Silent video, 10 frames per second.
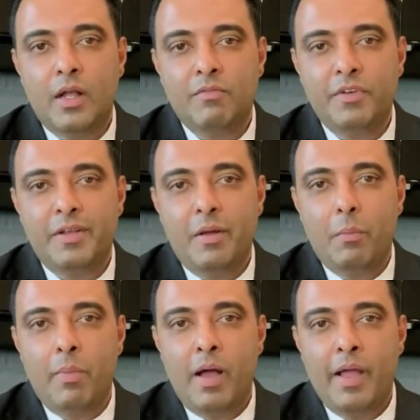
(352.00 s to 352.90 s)
covered
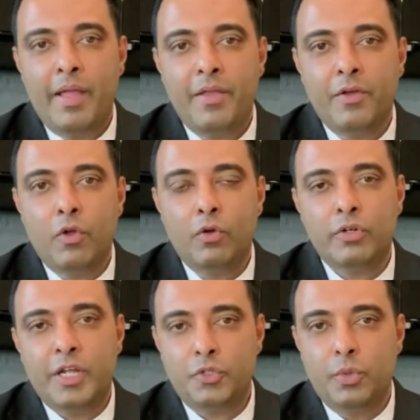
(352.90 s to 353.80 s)
by
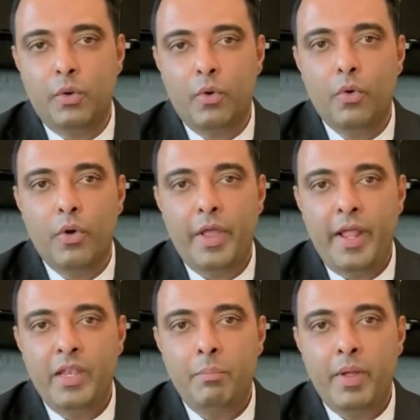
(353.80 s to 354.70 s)
contractual law
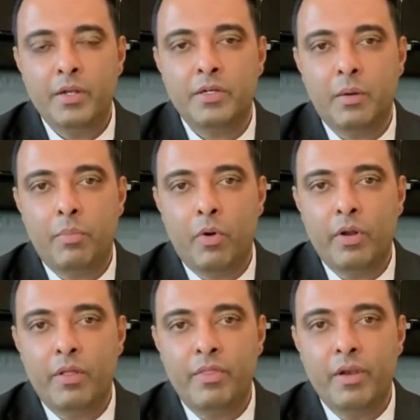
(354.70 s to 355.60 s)
and dependent
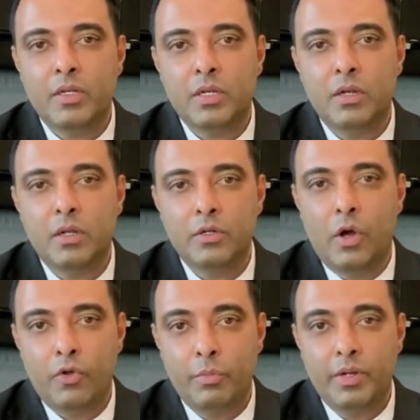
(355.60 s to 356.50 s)
upon the written
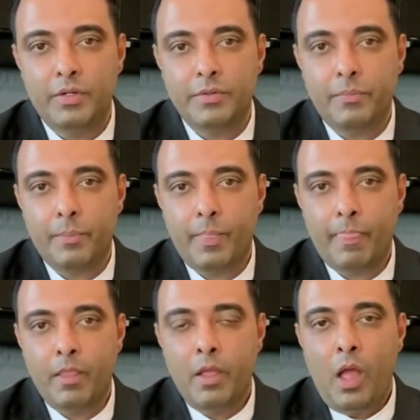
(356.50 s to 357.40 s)
document.
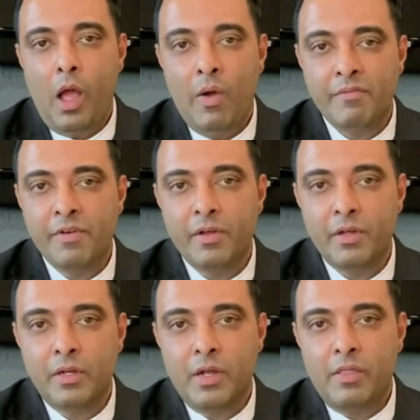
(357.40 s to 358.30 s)
However,
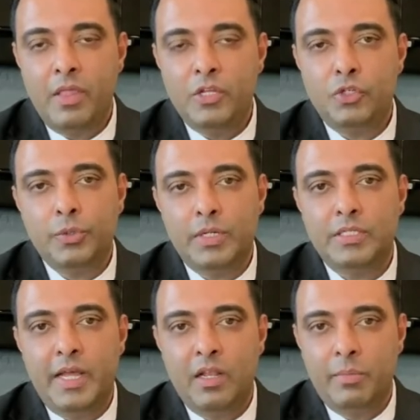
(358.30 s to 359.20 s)
the
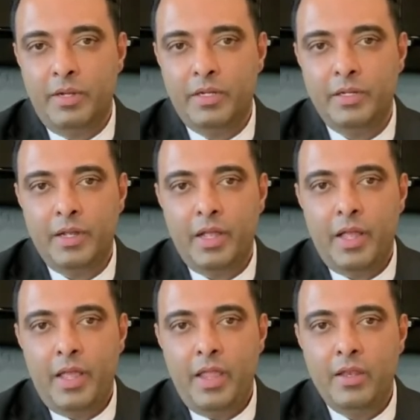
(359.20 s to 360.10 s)
insurance element
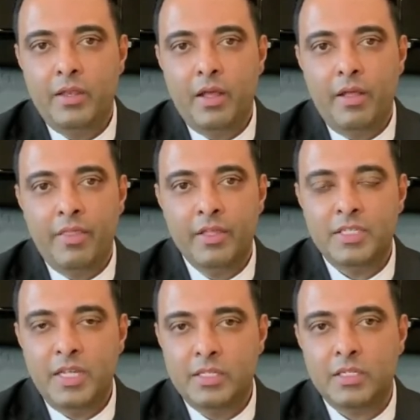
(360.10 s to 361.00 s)
in
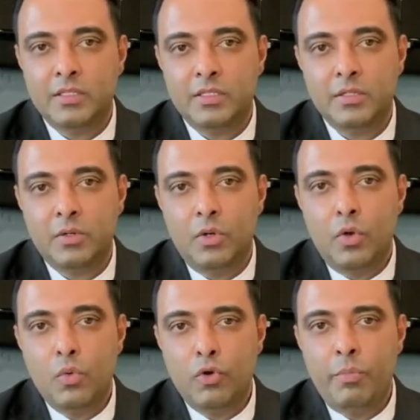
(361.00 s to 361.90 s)
this instance
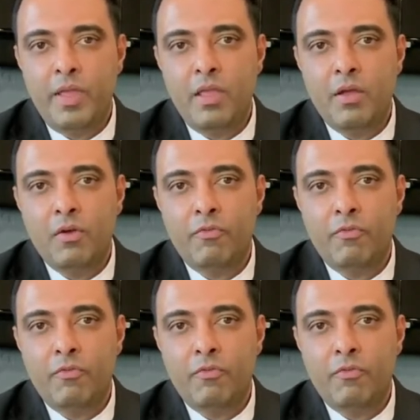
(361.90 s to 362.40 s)
would be